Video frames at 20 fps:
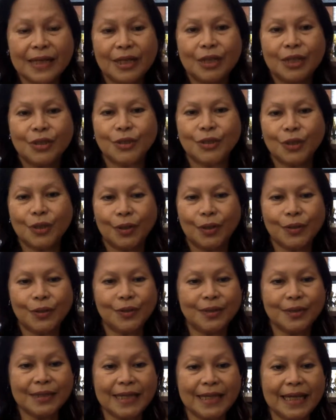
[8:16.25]
So you
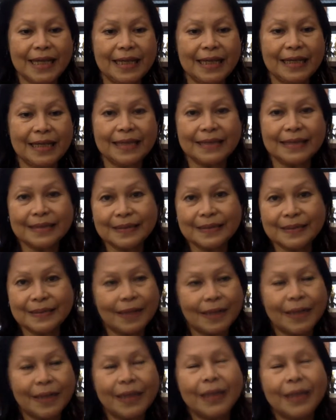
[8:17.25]
see,
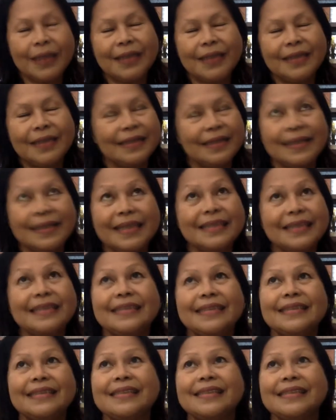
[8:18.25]
it's
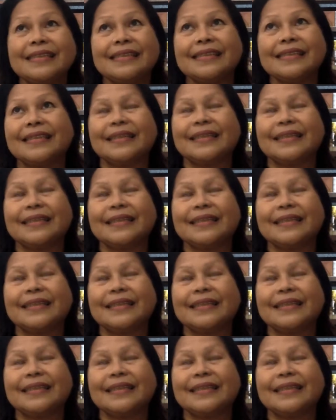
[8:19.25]
just